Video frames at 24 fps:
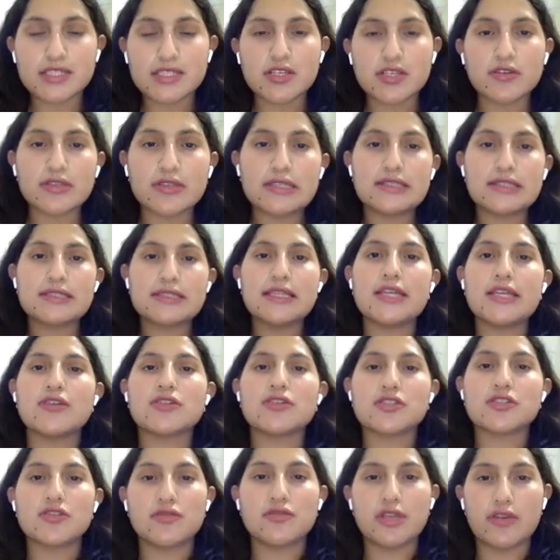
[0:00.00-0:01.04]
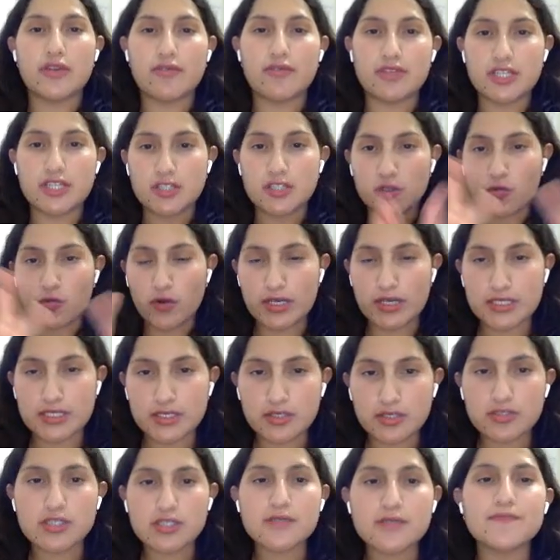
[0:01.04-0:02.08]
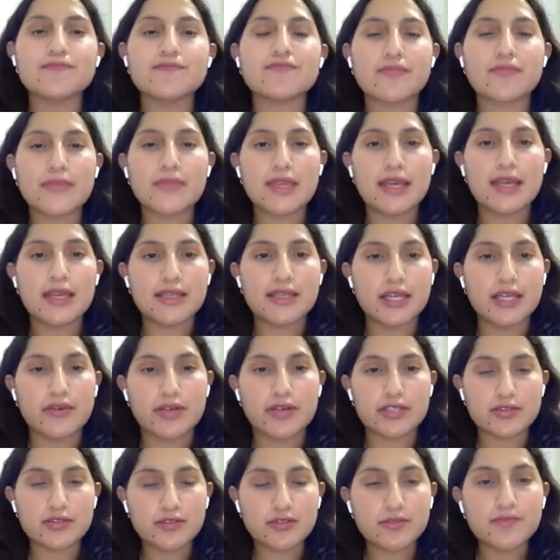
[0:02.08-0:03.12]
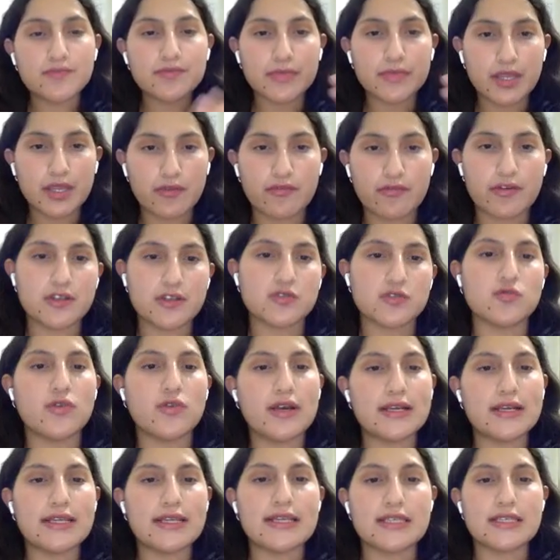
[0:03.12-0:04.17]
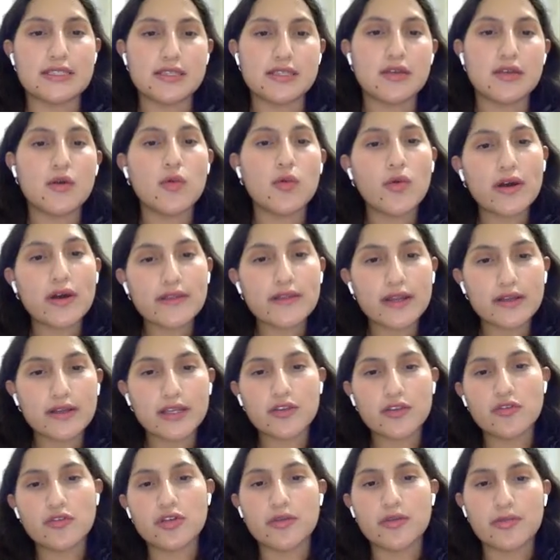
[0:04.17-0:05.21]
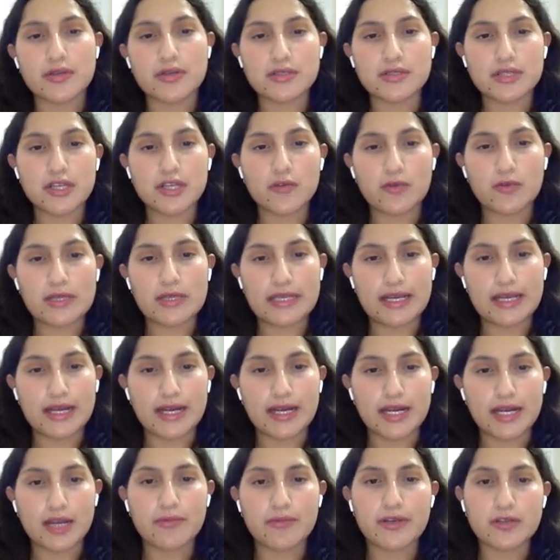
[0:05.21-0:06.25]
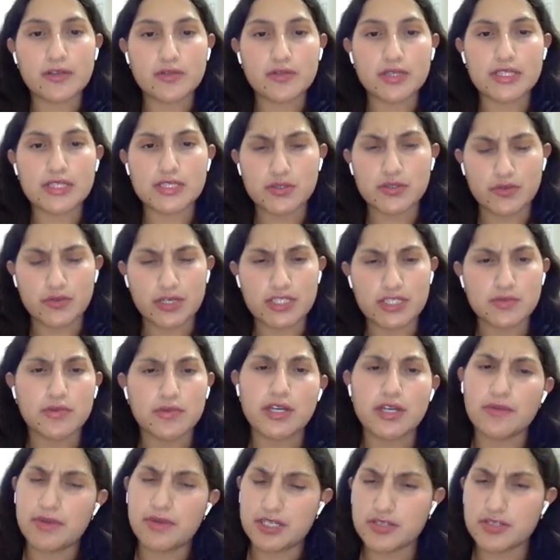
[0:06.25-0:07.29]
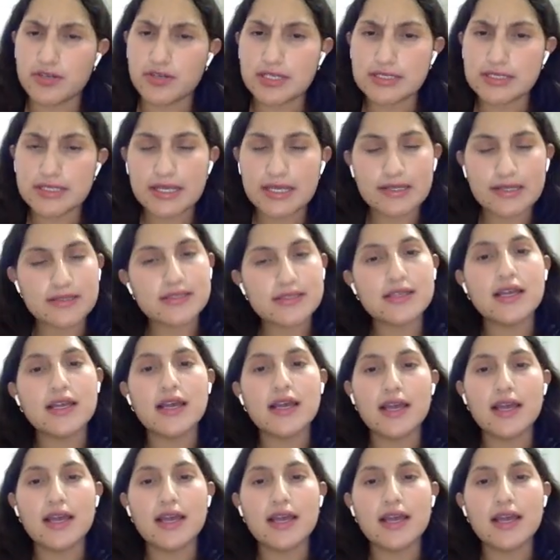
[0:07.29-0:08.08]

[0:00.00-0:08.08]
So these lead us to the research questions. There are two. The first one is, what are the University of Guadalajara Virtual students' motivation states?